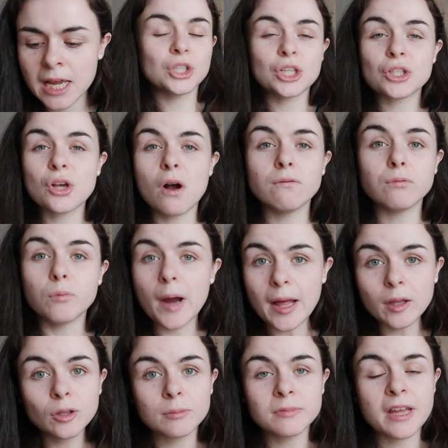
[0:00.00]
She sort of
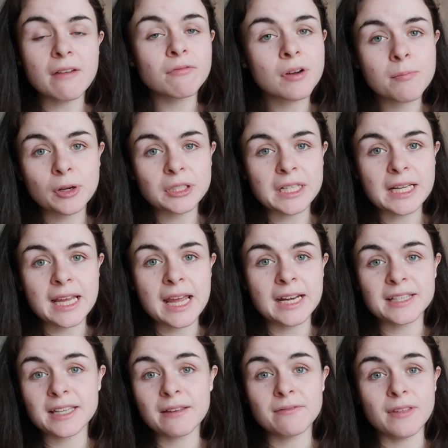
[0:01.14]
welcomed everybody in
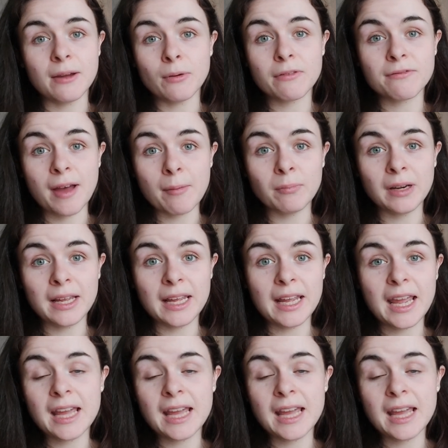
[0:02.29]
as if they were family